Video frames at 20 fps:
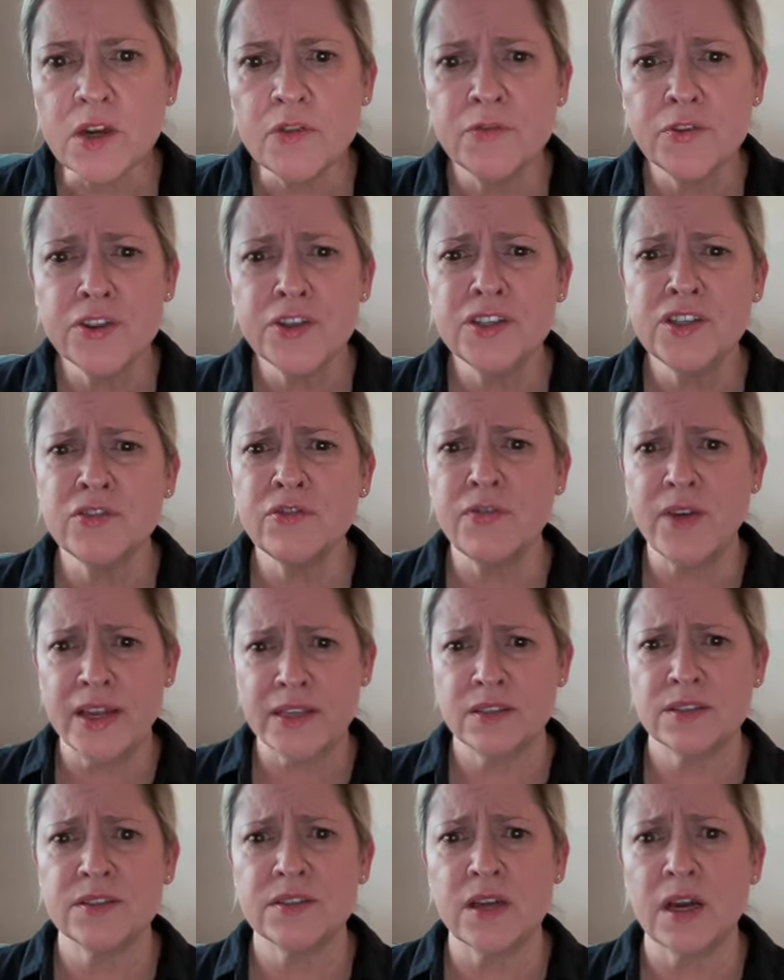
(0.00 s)
for the
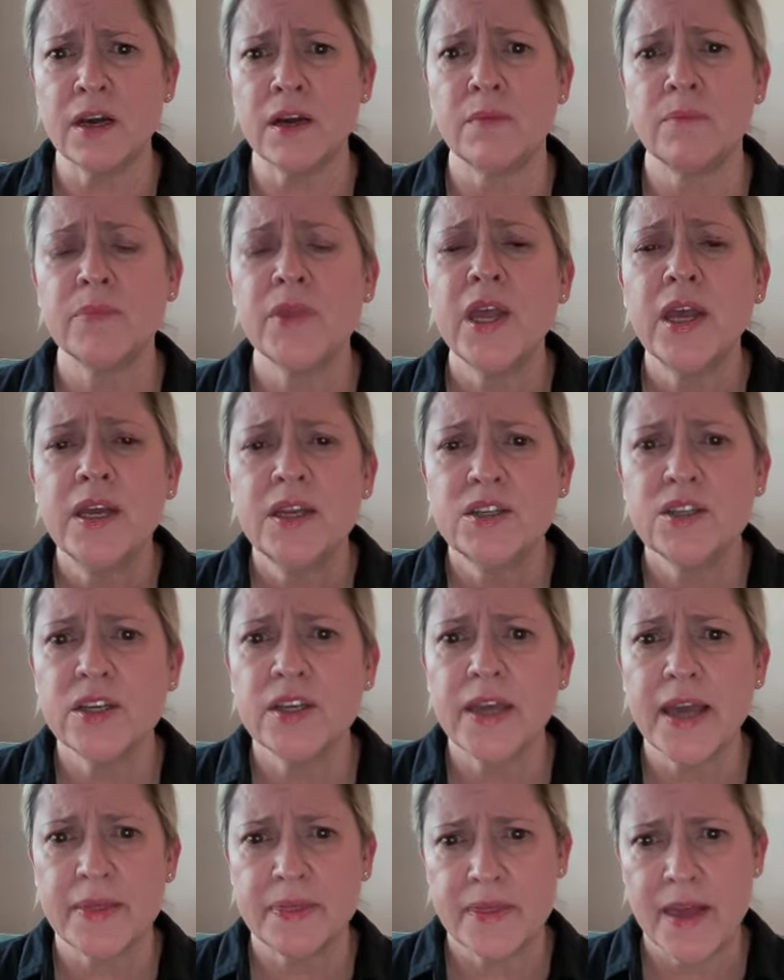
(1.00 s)
defense to
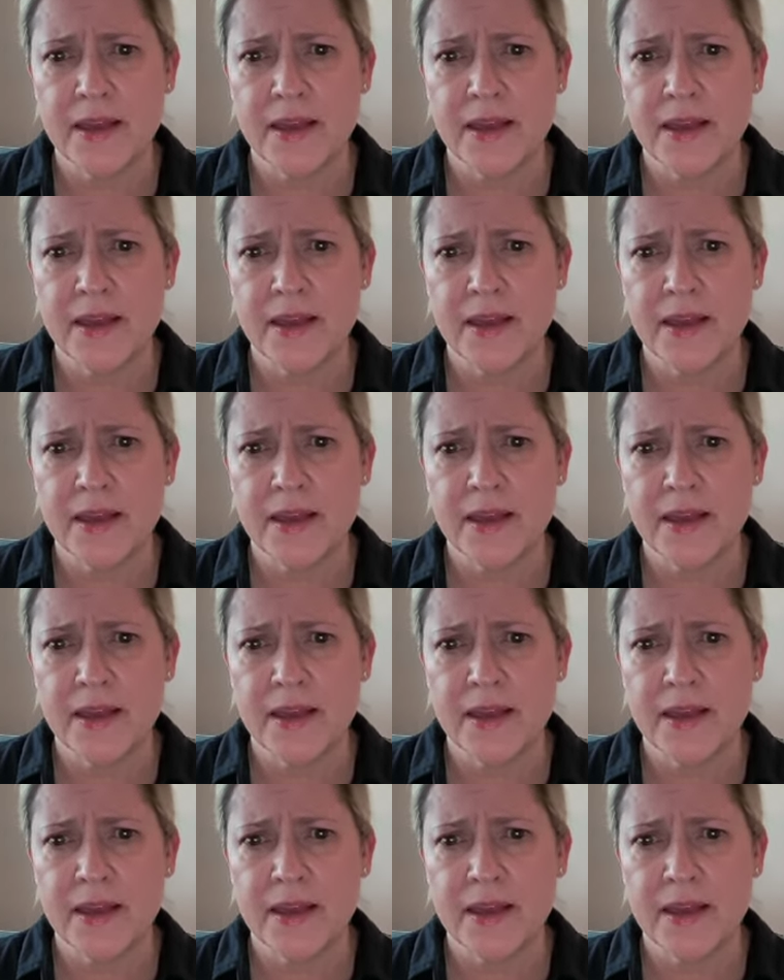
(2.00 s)
get